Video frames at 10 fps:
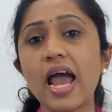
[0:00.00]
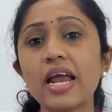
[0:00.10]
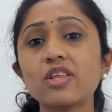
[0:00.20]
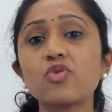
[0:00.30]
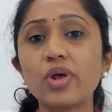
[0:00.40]

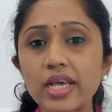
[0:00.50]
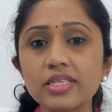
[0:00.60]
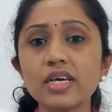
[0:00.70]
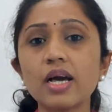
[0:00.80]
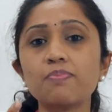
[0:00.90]
And the
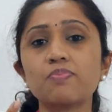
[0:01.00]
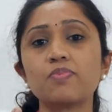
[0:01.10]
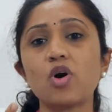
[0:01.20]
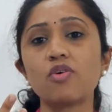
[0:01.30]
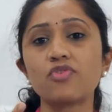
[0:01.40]
raising up
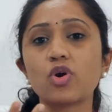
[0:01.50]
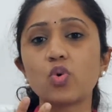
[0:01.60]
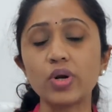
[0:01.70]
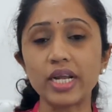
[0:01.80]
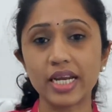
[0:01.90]
of your
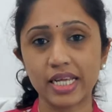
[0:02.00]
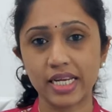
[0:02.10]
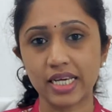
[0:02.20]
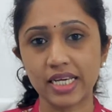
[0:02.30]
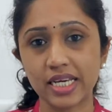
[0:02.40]

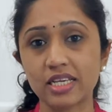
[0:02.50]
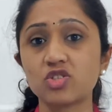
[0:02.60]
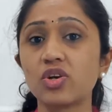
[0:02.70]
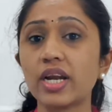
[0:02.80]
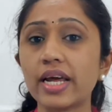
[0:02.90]
Kundalini
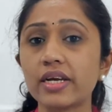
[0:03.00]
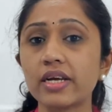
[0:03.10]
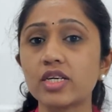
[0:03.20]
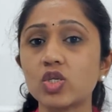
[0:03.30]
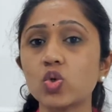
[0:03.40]
is
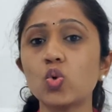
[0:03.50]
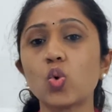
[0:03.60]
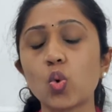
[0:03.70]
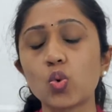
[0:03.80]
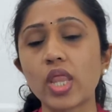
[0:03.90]
related to
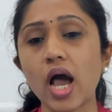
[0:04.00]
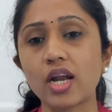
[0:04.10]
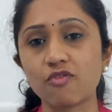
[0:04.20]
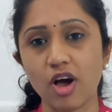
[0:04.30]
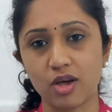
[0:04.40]

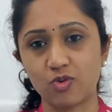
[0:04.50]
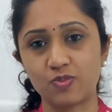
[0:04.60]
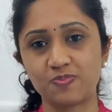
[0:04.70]
Udana Vayu.